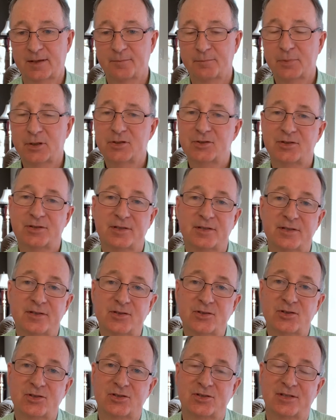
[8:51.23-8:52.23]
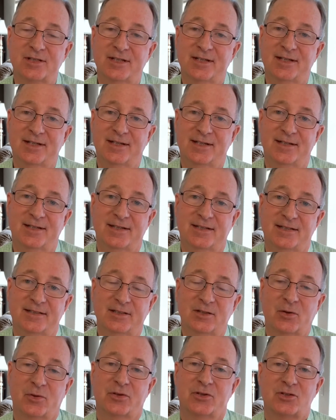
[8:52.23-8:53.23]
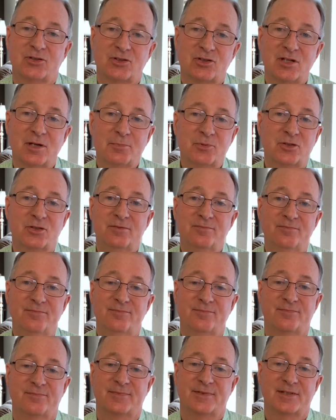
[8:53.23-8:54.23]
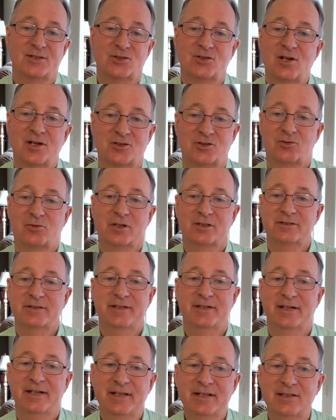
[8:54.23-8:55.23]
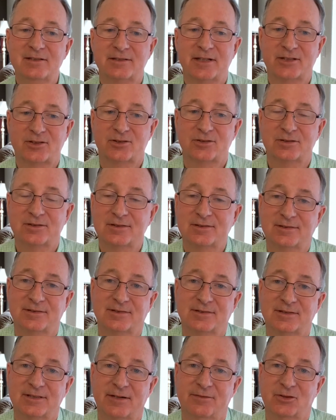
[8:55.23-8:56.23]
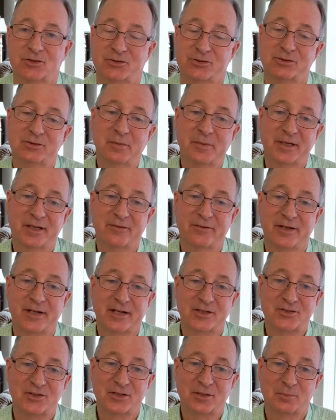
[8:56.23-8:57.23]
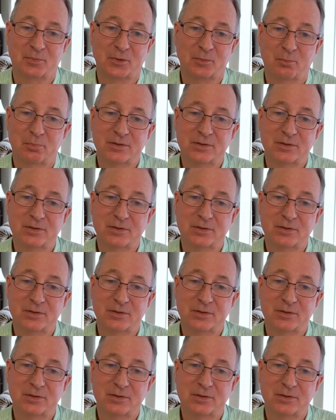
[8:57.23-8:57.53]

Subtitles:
But the deception is not strictly at an intellectual level. So let me give you an example.